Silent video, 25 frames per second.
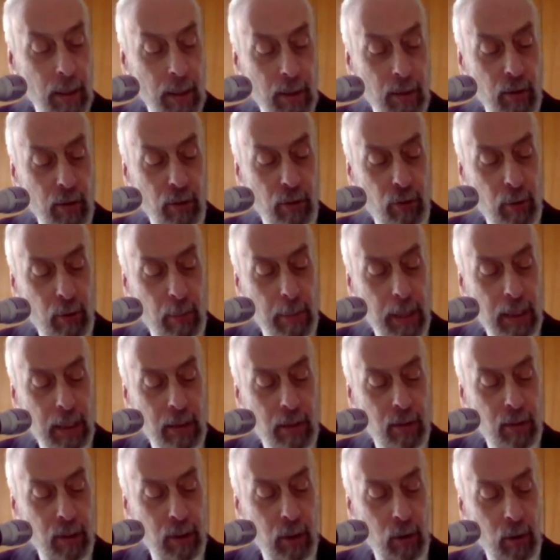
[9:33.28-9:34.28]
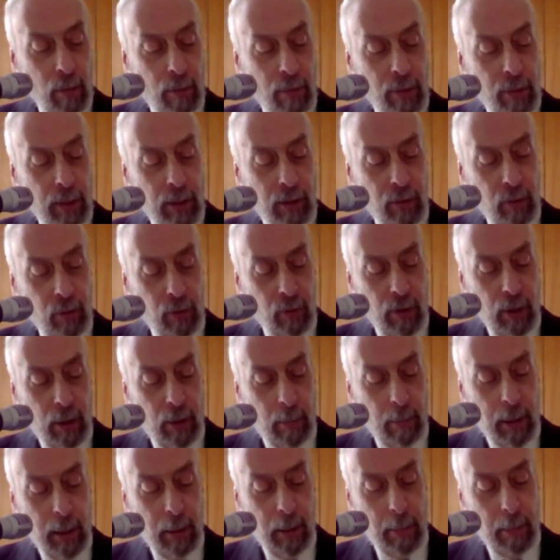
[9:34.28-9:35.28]
The semantic of this
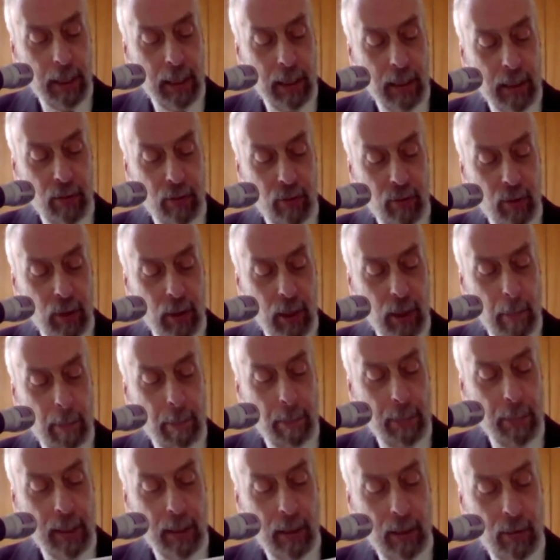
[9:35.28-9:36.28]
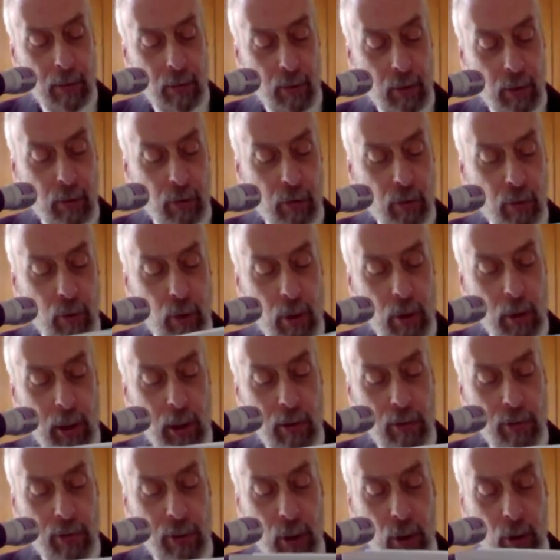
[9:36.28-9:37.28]
verbal base appears strongly
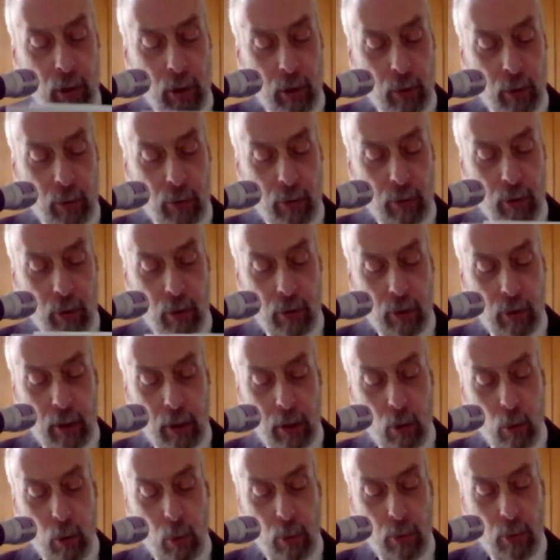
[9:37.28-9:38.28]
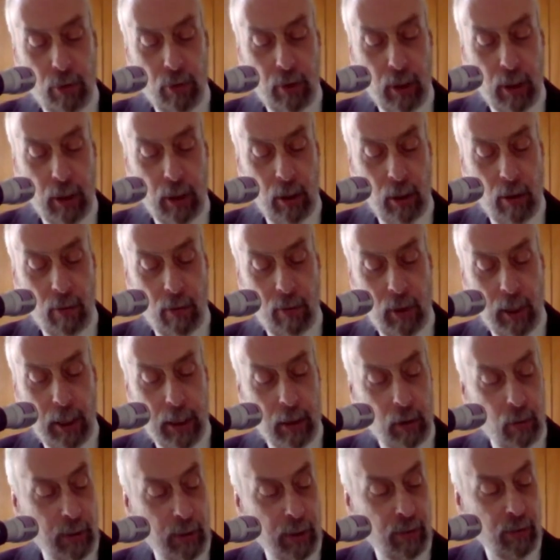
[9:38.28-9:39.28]
focused on the oozing of
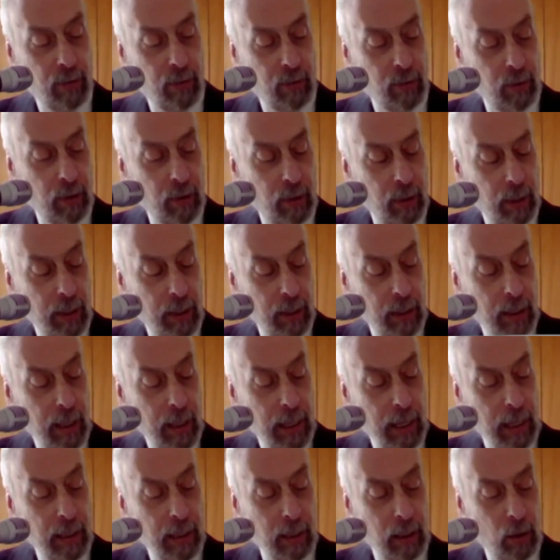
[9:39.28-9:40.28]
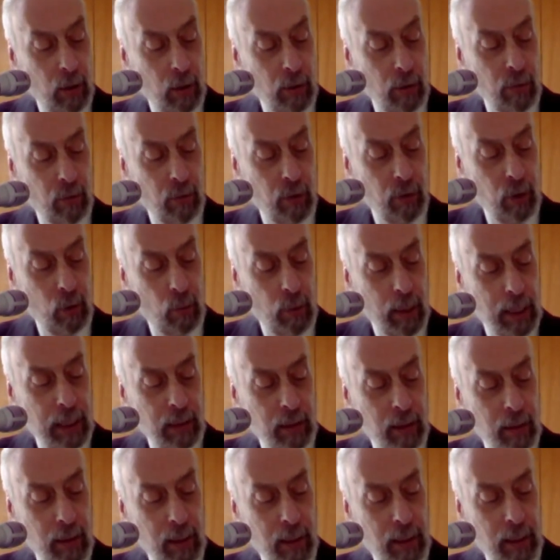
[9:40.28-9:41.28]
liquids, and
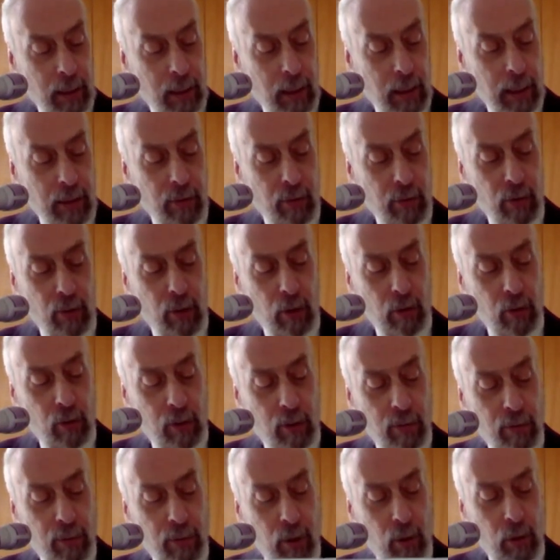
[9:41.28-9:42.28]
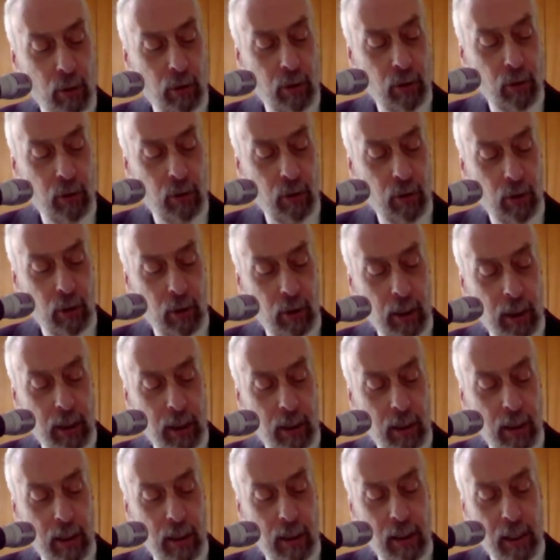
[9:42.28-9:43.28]
consequently, it's not difficult
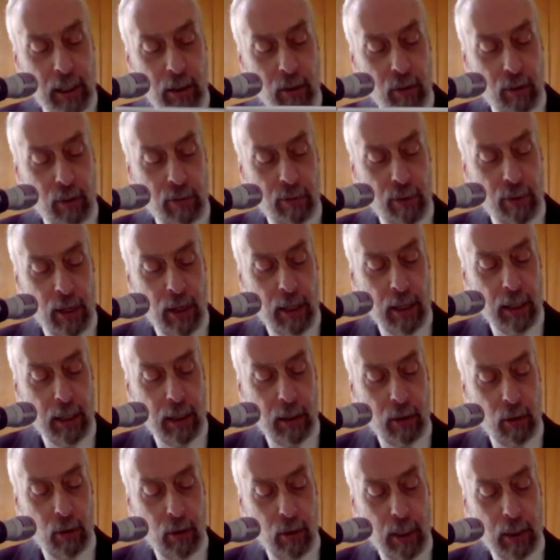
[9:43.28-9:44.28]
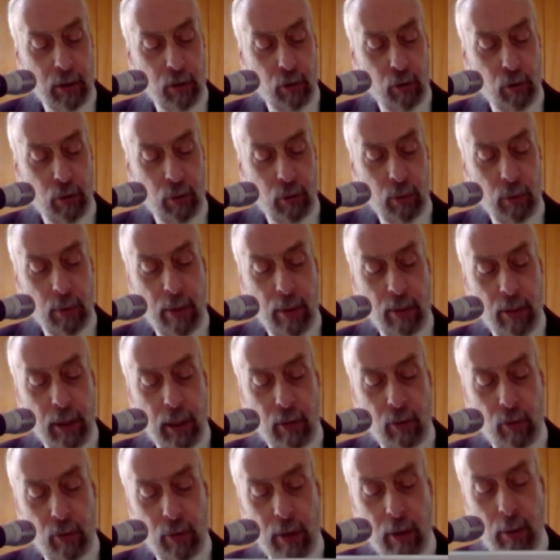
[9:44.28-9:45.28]
to identify in connection with
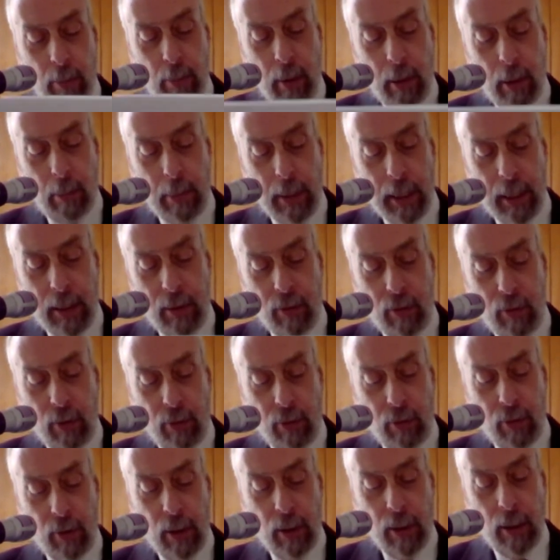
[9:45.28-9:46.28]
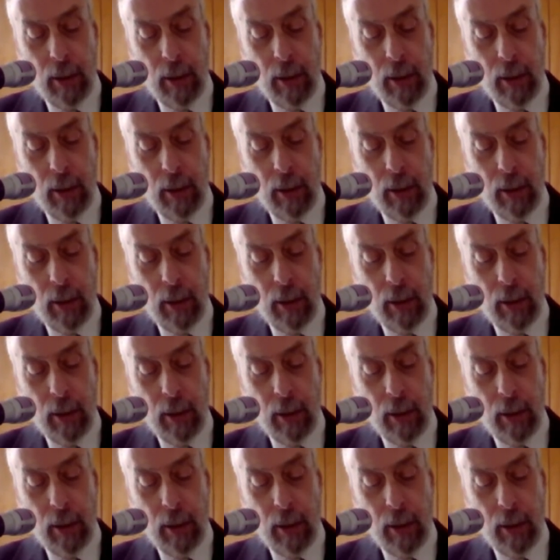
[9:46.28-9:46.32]
these verbal bases